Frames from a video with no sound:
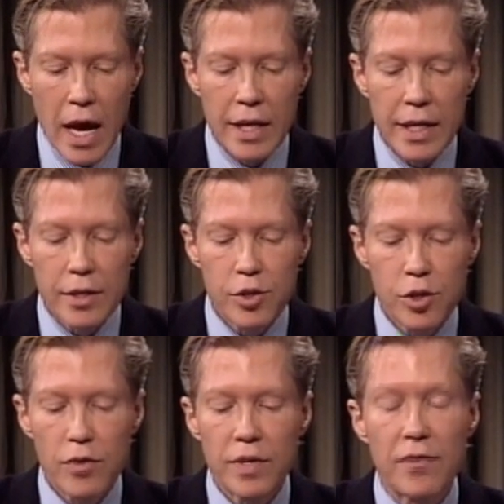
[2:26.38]
and he has
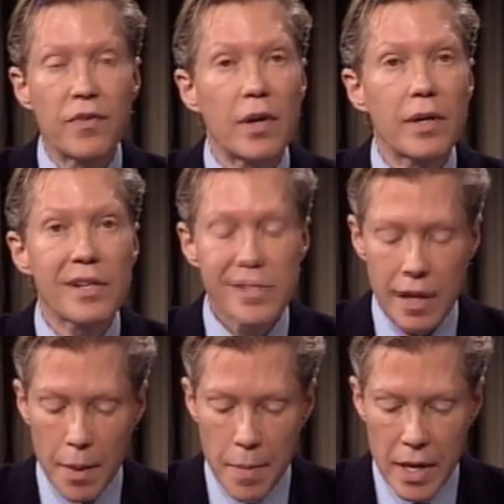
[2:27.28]
served on various
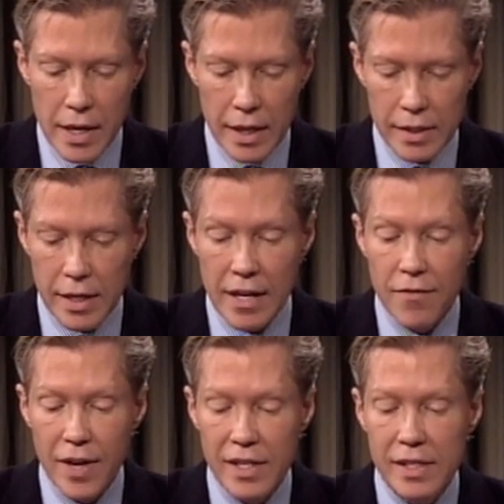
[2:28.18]
committees
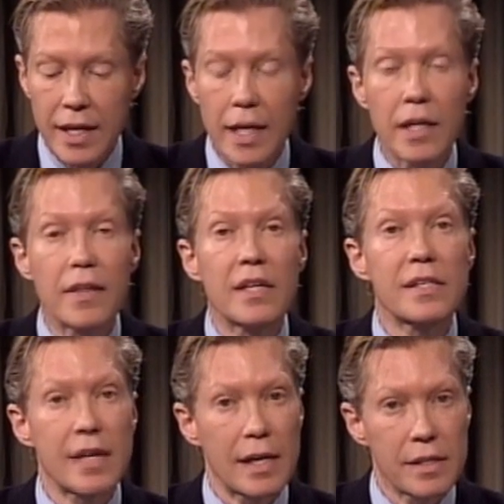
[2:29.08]
investigating the
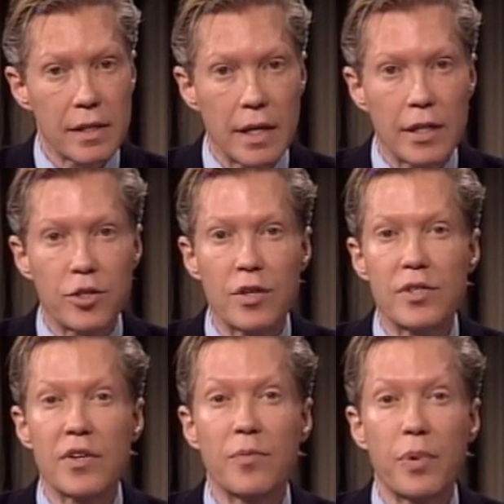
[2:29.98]

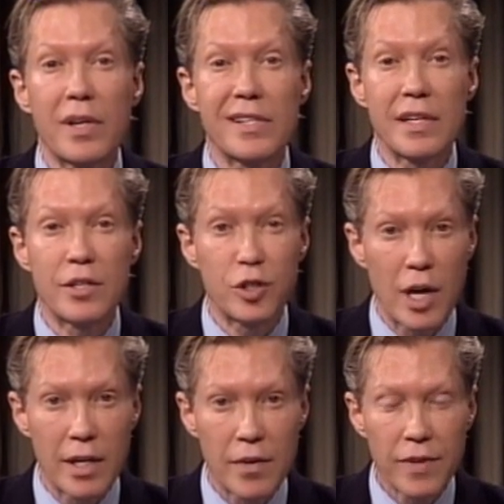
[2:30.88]
assassinations of President
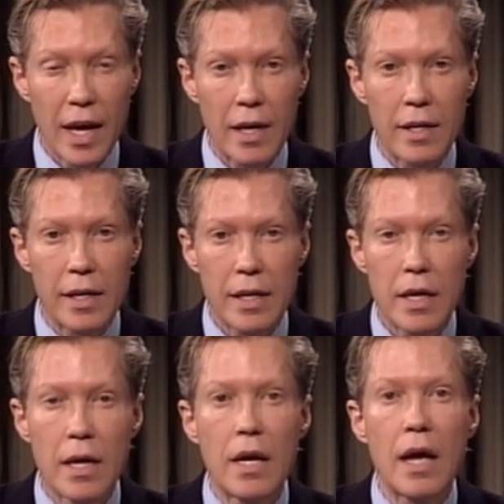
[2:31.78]
John F. Kennedy
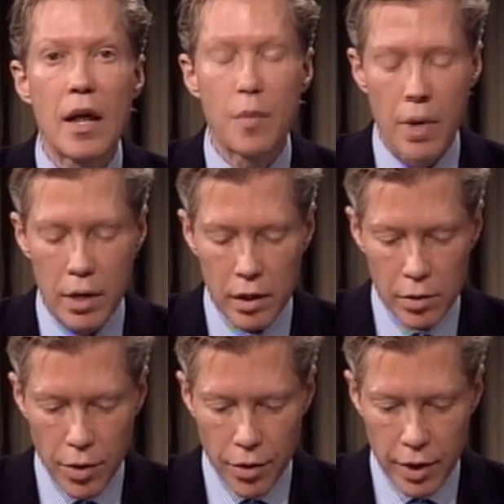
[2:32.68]
and Martin
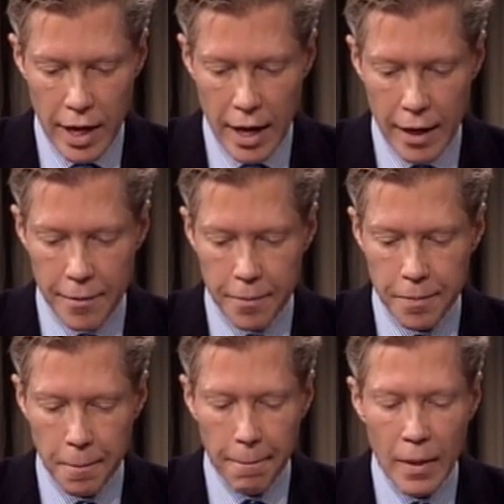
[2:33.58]
Luther King.
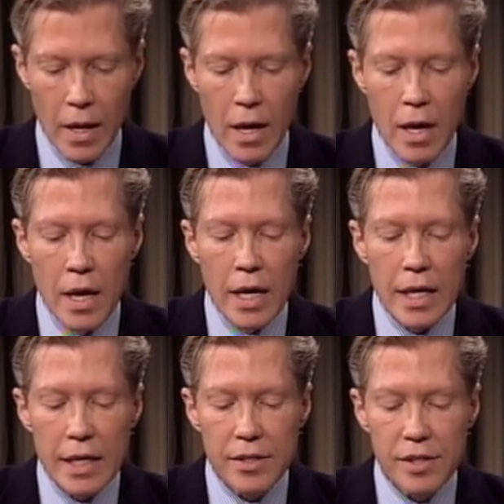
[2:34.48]

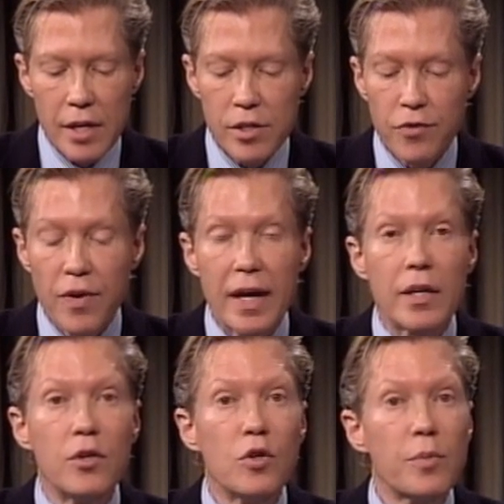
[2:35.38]
He has testified
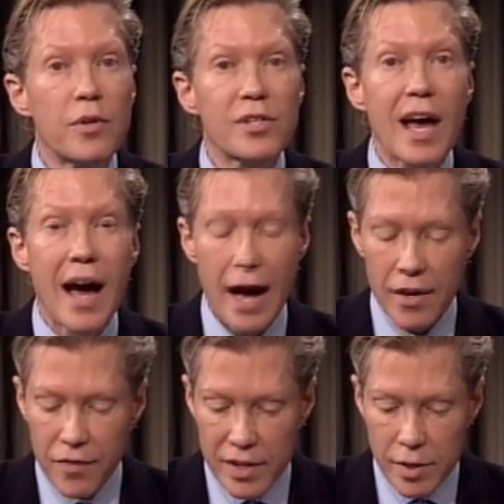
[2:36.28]
in numerous
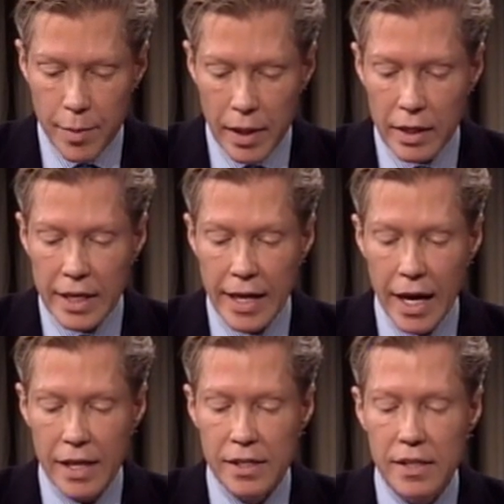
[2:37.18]
high visibility
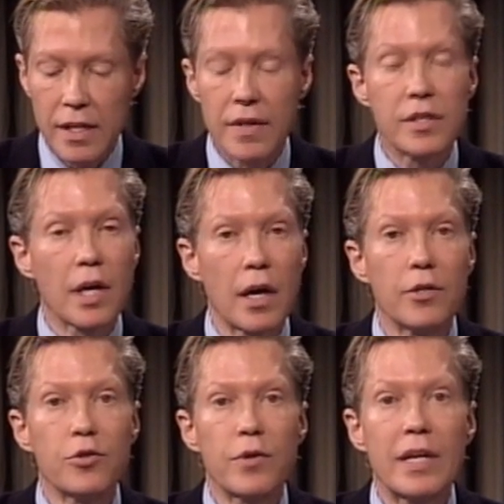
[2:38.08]
cases in this
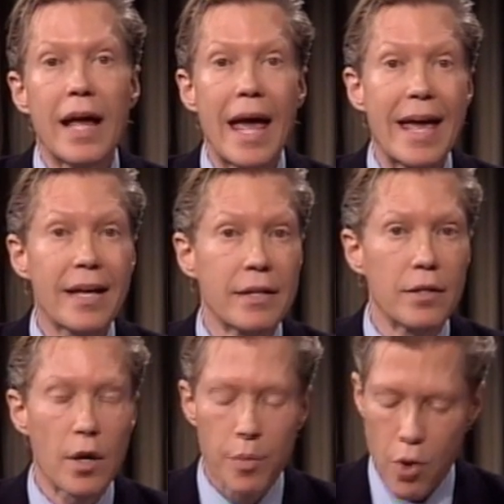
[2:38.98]
country and
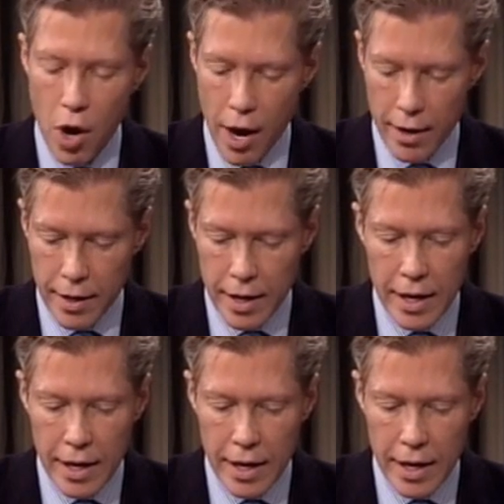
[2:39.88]
abroad.